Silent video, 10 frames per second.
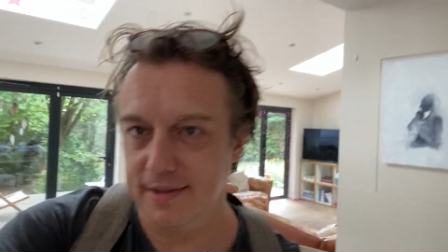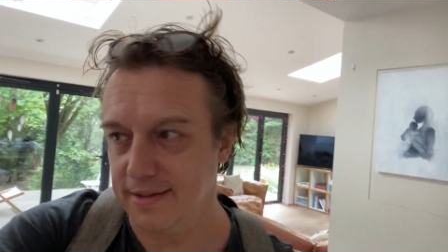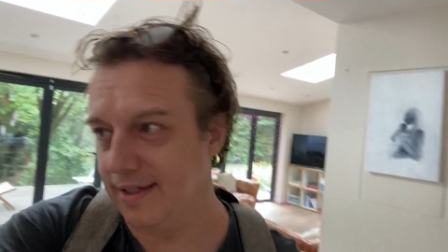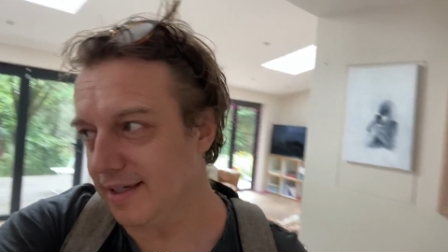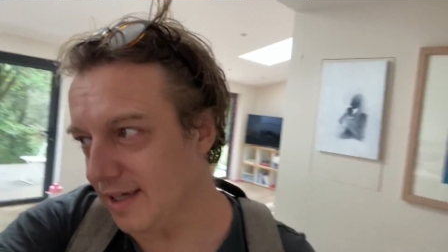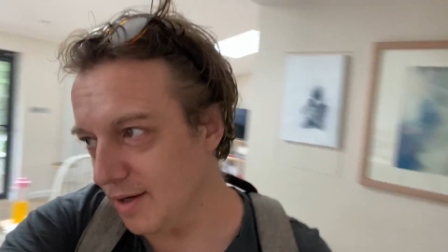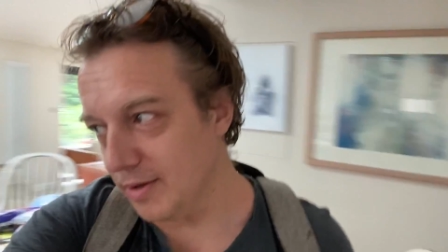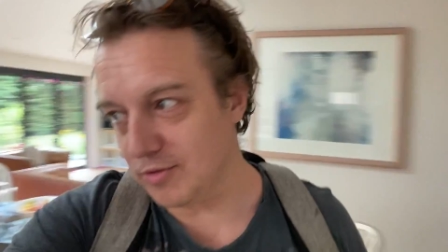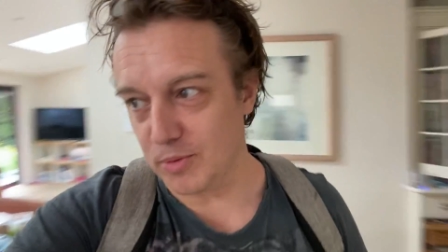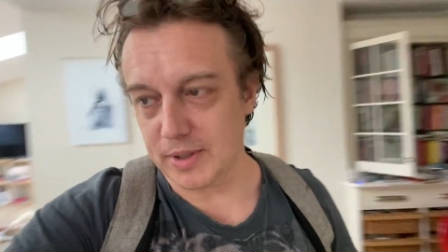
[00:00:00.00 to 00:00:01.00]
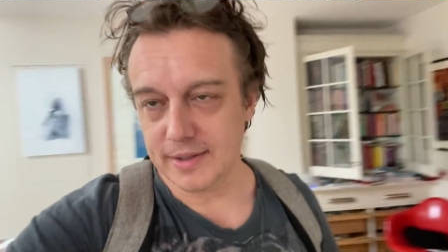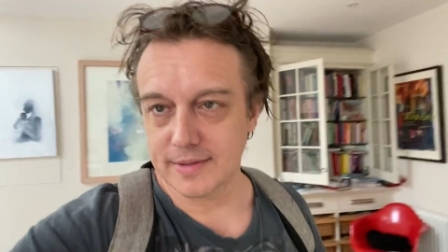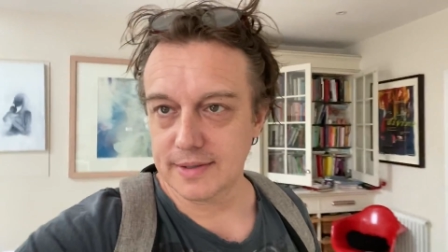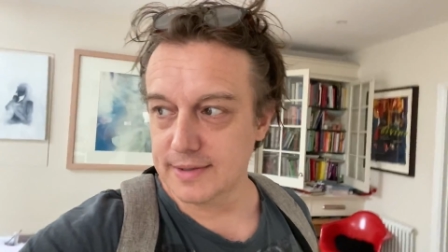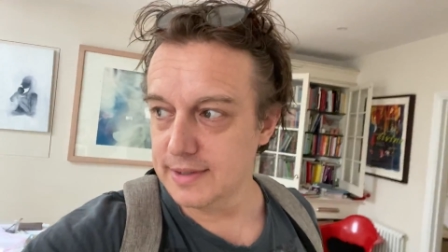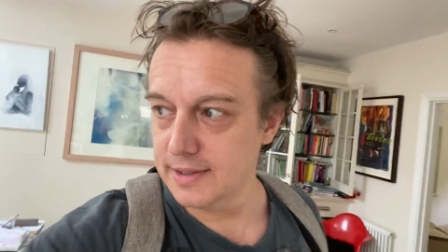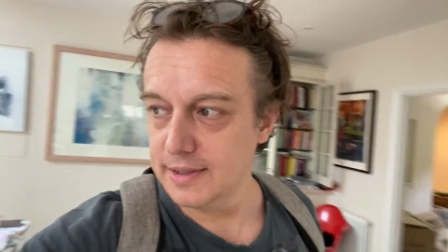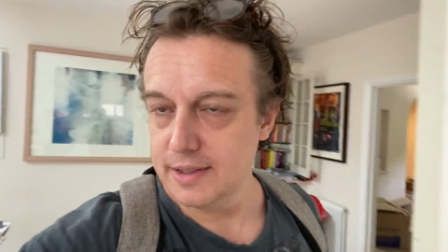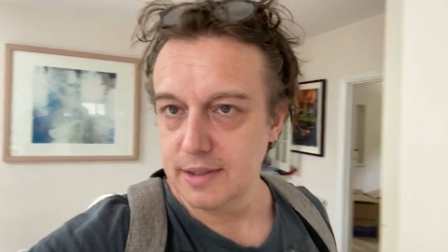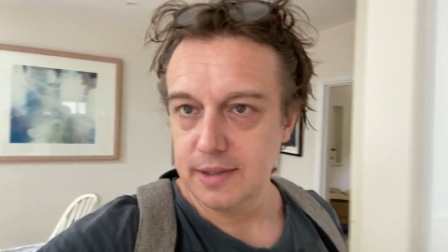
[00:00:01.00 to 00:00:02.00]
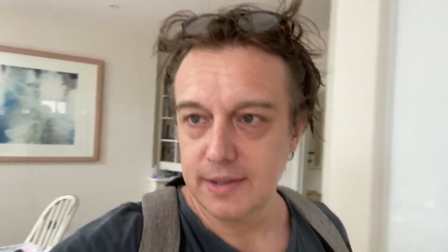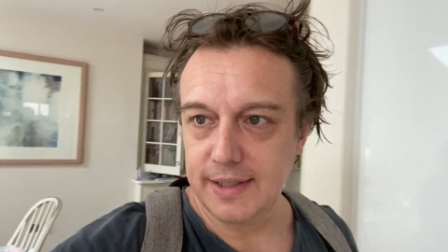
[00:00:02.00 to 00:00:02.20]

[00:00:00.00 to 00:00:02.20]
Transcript: and they're going to go everywhere. Shall I make a big bowl then?